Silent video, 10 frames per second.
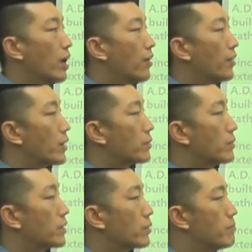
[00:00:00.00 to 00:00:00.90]
And
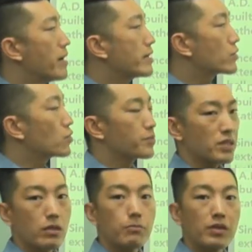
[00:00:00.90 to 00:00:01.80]
there were many groups
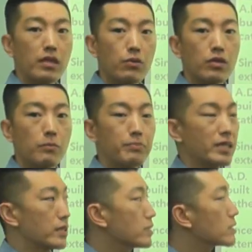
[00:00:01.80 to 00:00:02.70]
there, but they were the
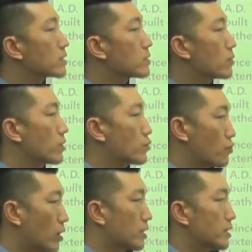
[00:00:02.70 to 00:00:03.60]
biggest or the
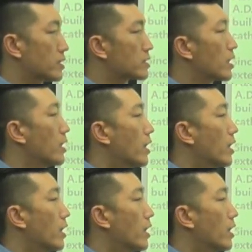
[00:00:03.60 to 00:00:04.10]
strongest.